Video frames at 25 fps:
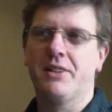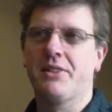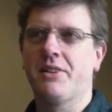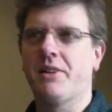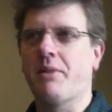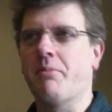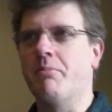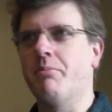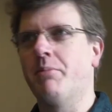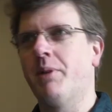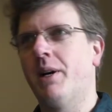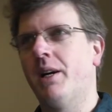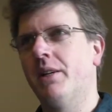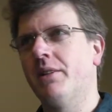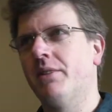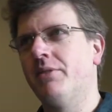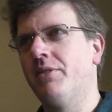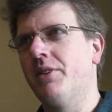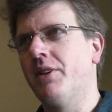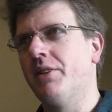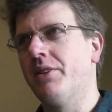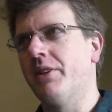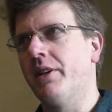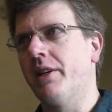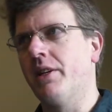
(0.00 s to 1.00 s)
I think part
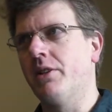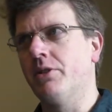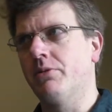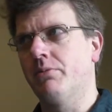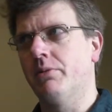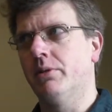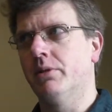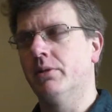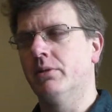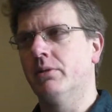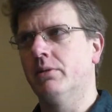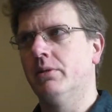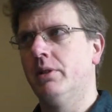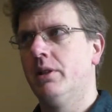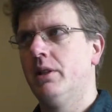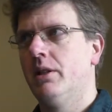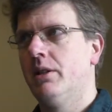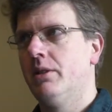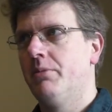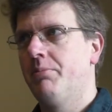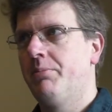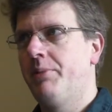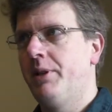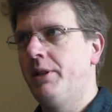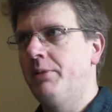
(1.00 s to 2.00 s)
of you thinks, well,
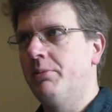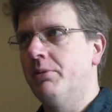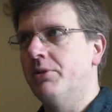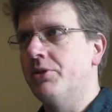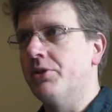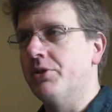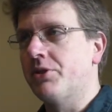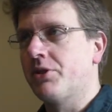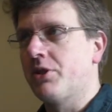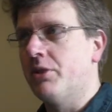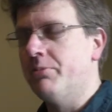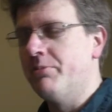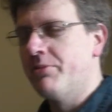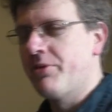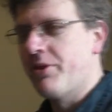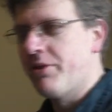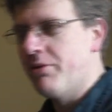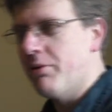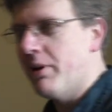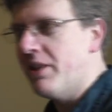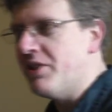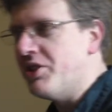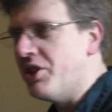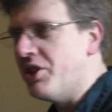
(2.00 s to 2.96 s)
people just come through